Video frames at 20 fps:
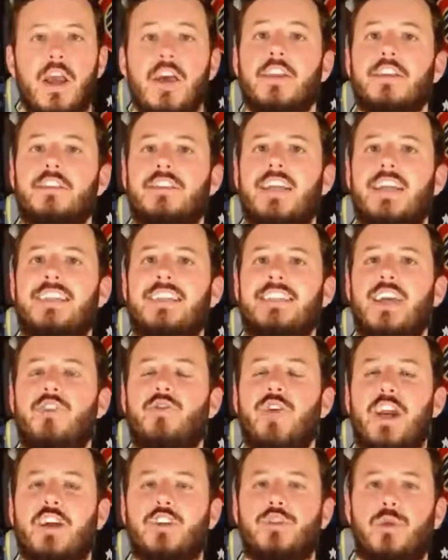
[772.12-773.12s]
The stats
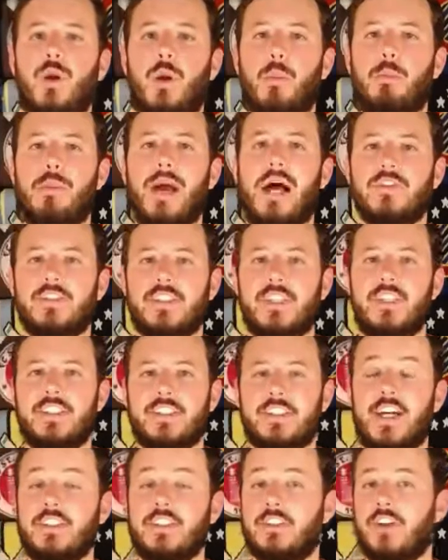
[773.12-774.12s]
and records we're about to
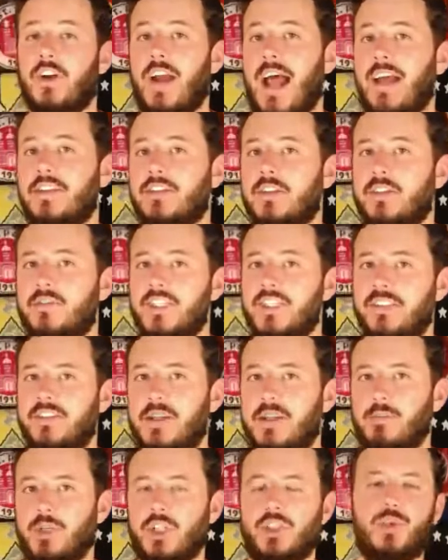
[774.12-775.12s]
discuss are as of
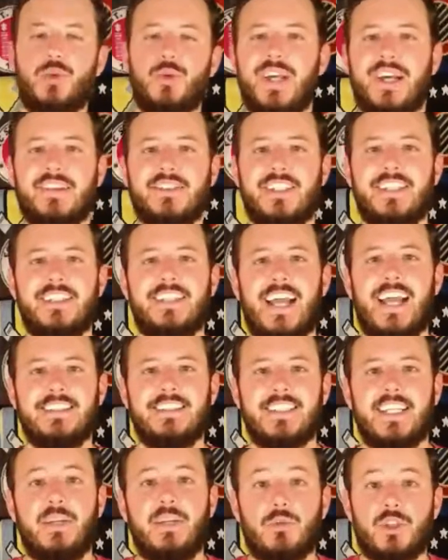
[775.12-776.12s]
December
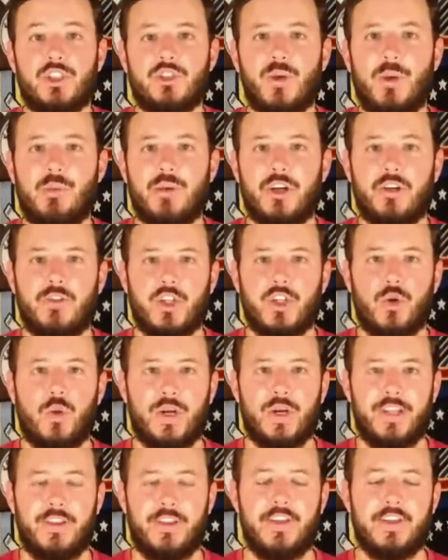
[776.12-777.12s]
2019, which is when we are
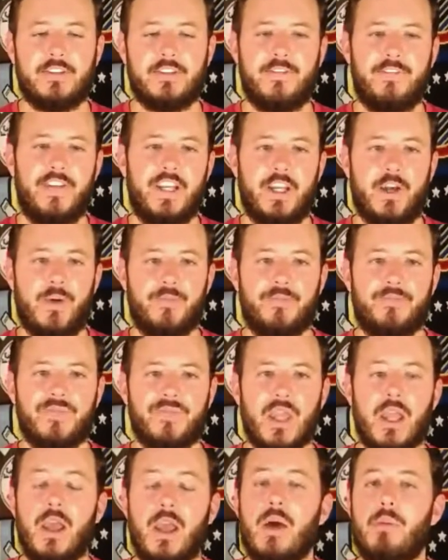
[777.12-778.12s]
recording this video.
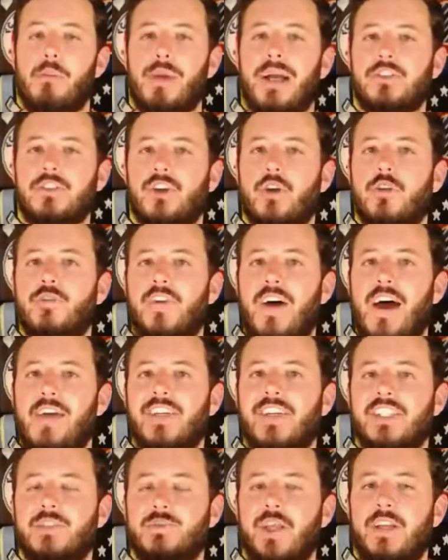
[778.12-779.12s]
Mainz 05
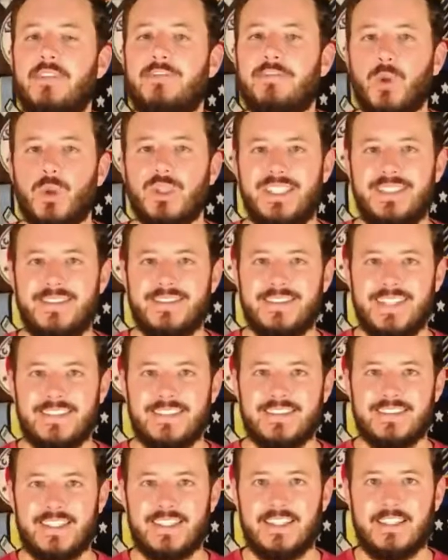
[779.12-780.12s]
has played 14
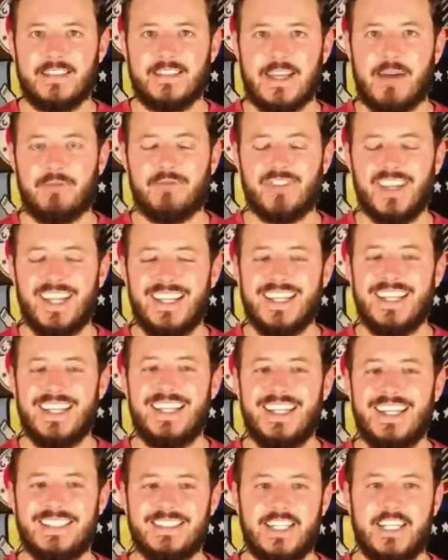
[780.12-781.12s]
seasons in the top flight
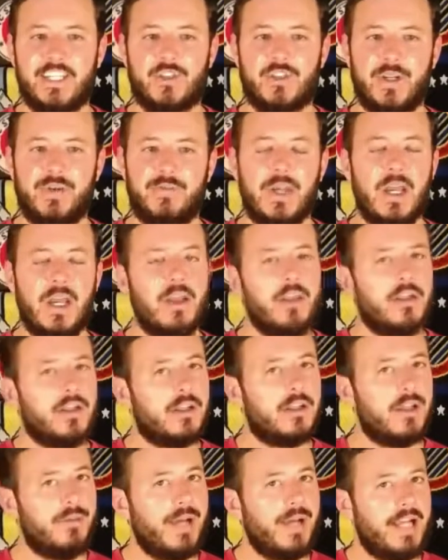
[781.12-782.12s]
in its history. The
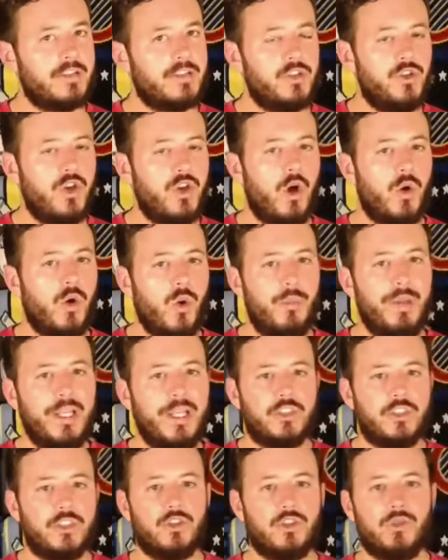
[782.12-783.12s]
club has no
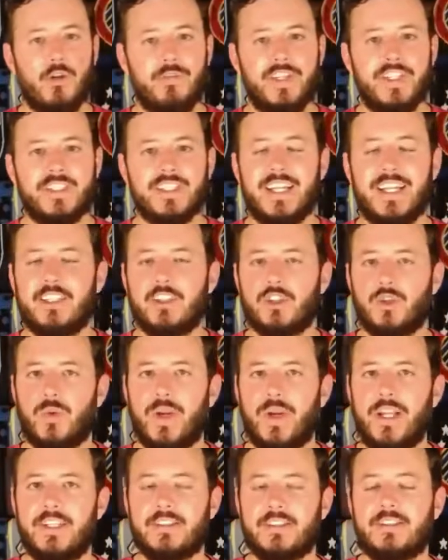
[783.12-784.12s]
major trophies, and its
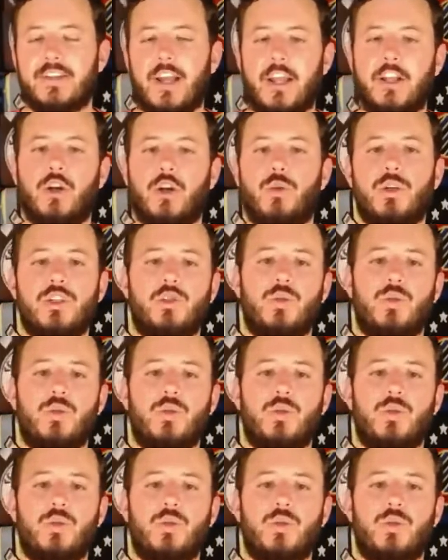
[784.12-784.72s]
greatest title was